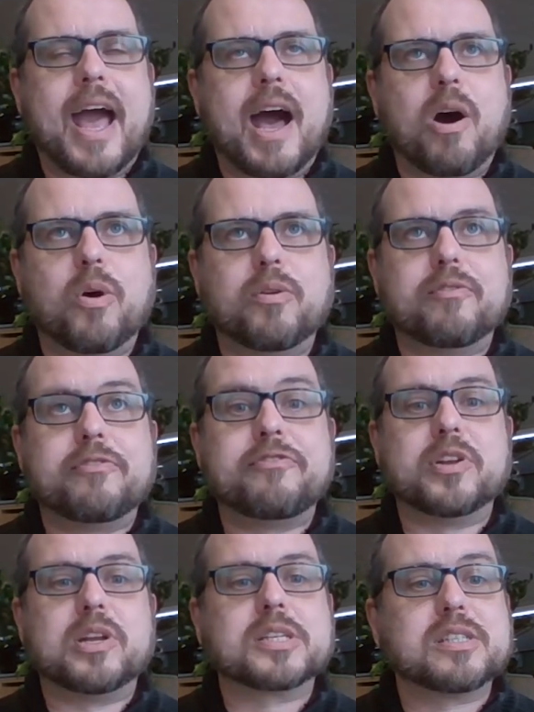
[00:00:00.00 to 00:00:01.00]
our
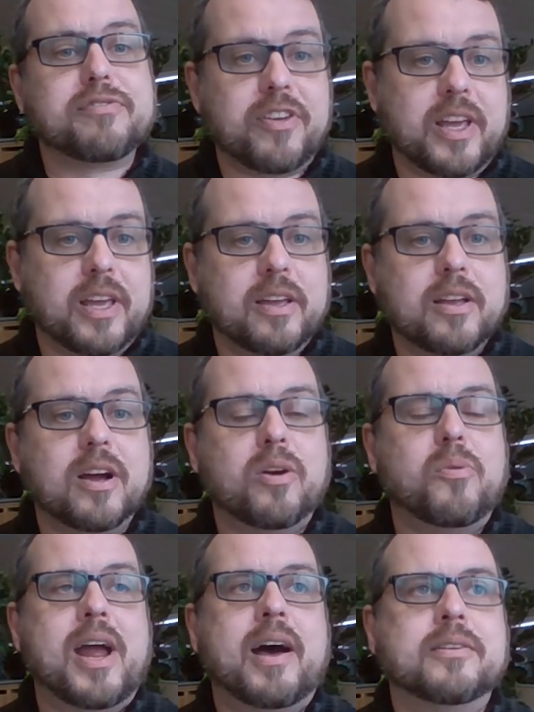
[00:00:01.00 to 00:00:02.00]
philosophy
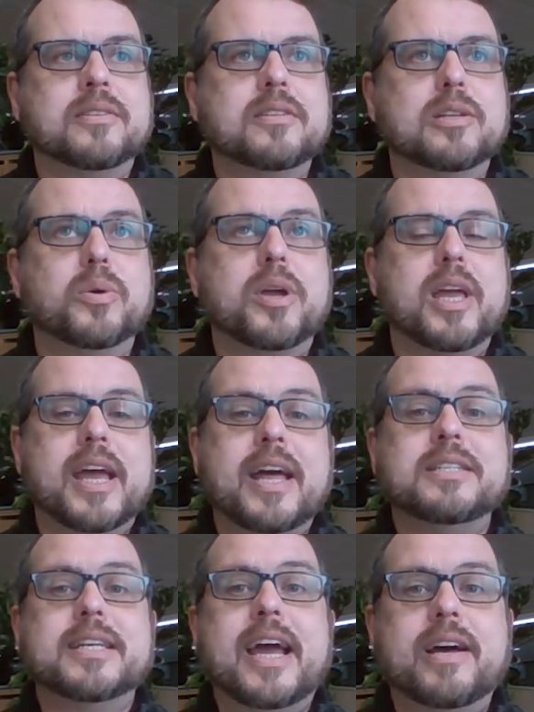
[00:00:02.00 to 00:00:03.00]
around
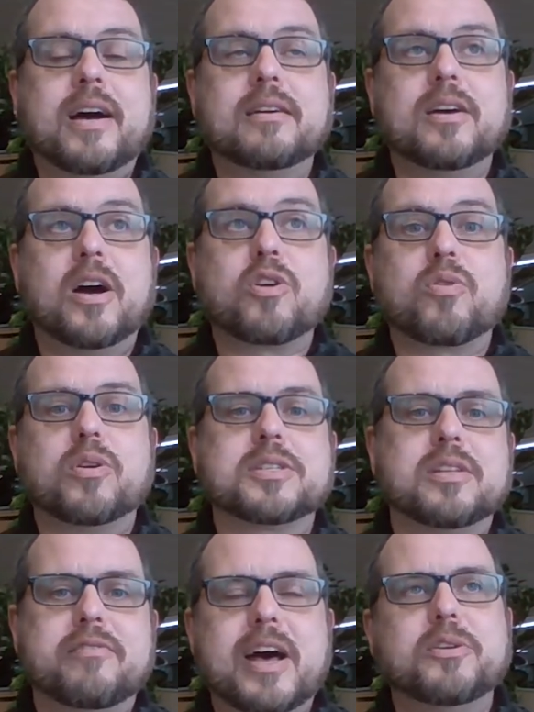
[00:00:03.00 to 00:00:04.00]
looking at data
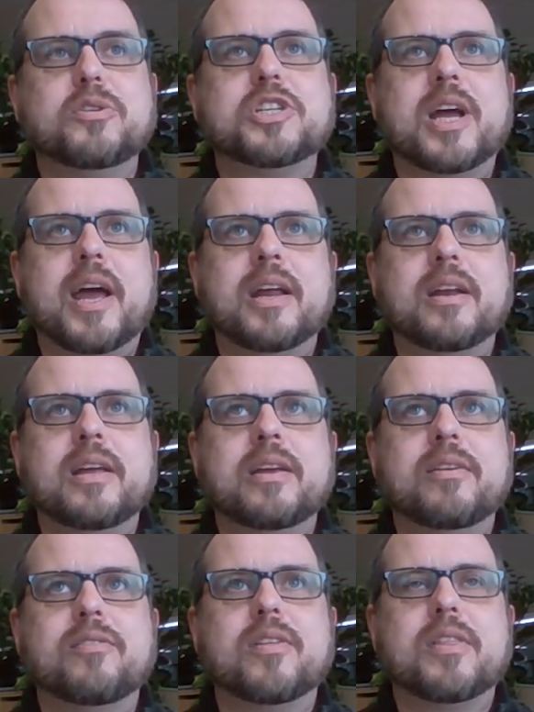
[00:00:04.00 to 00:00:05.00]
across the value chain
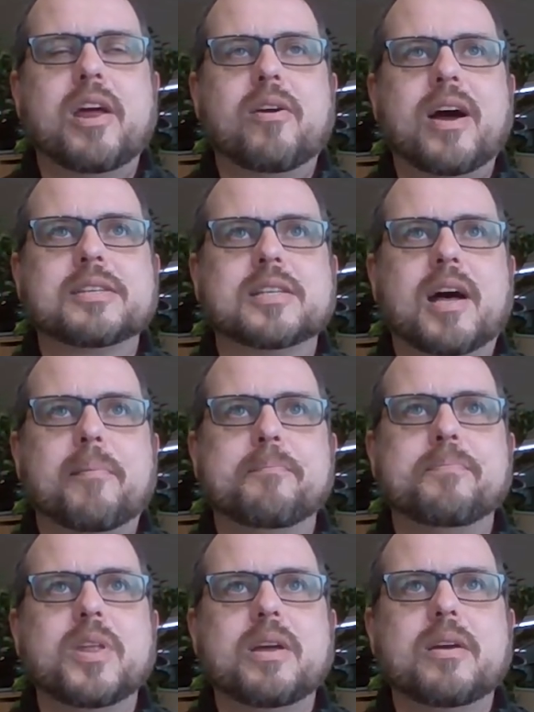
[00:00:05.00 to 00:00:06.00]
is that there are
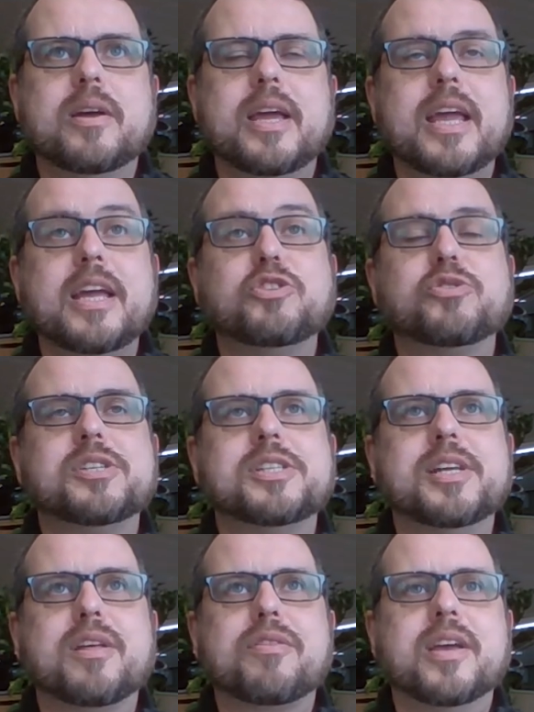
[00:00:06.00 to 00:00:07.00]
some
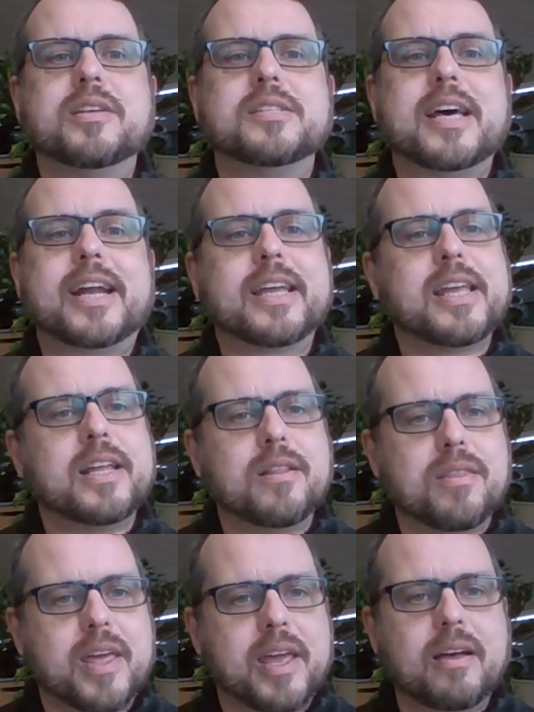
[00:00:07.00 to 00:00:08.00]
interesting things that are
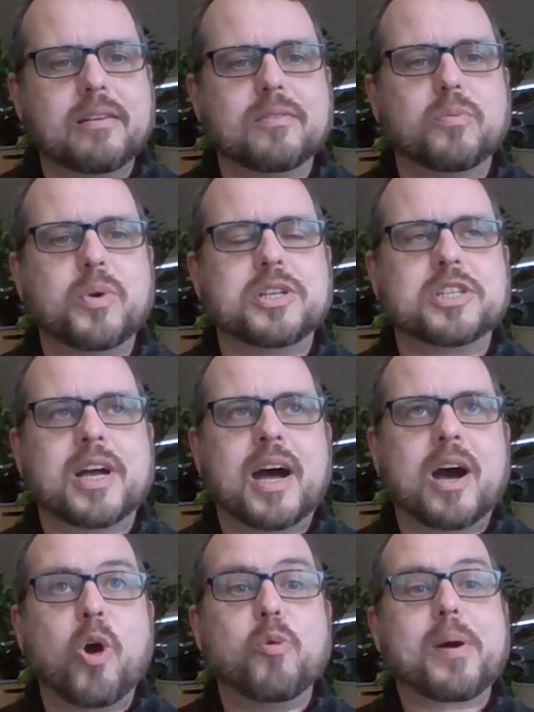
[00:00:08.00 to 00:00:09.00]
hidden there which
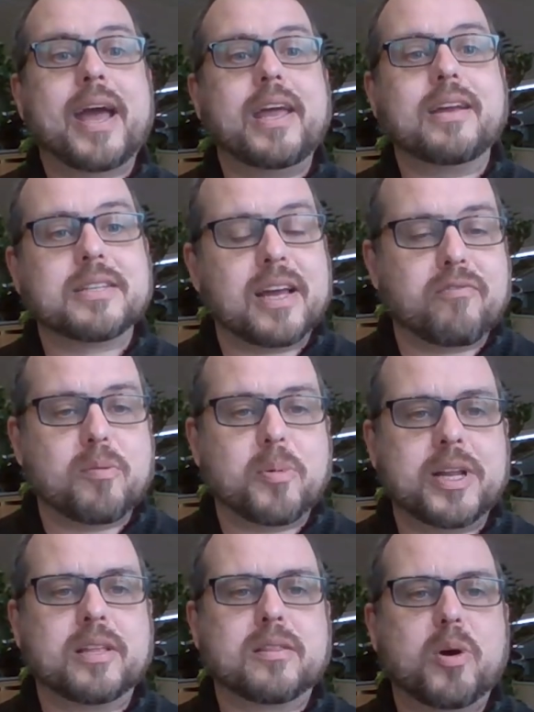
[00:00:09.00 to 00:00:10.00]
are opaque to
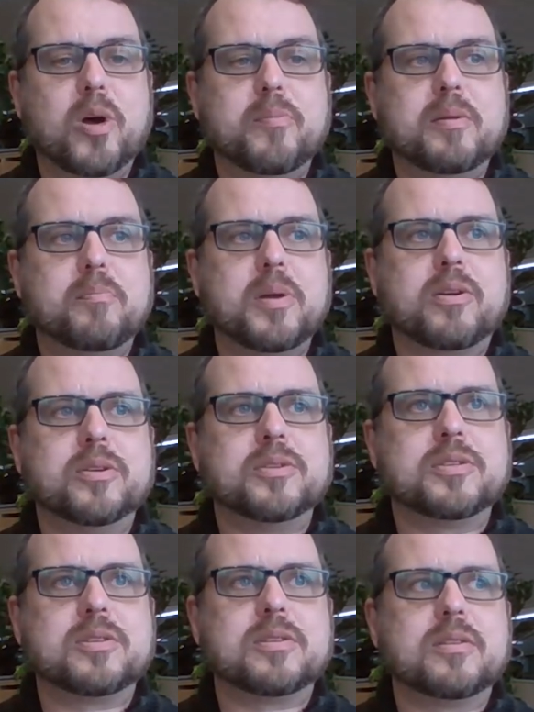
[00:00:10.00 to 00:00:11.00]
everybody at the moment
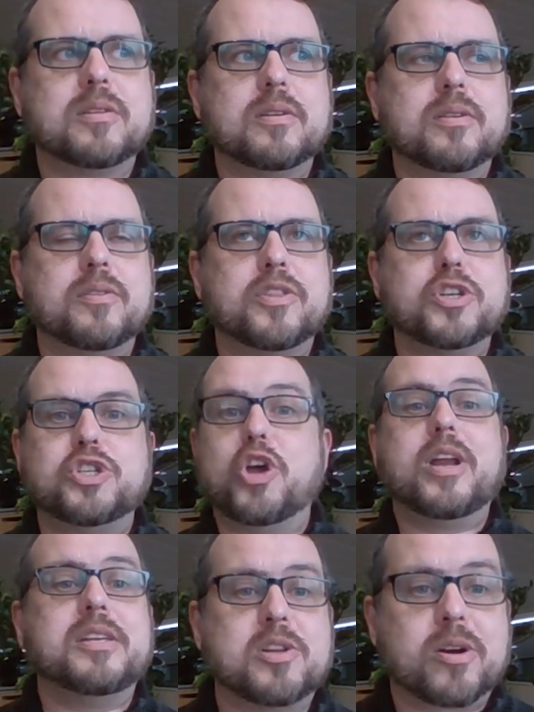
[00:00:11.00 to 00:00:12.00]
because the
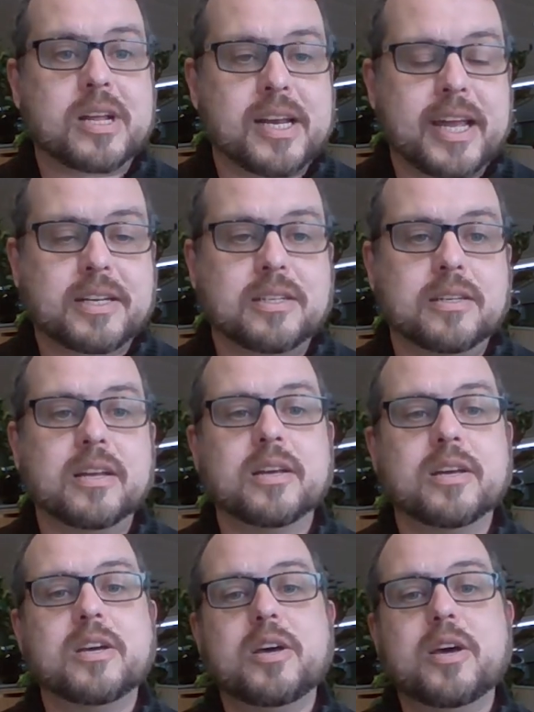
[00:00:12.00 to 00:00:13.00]
journey is not connected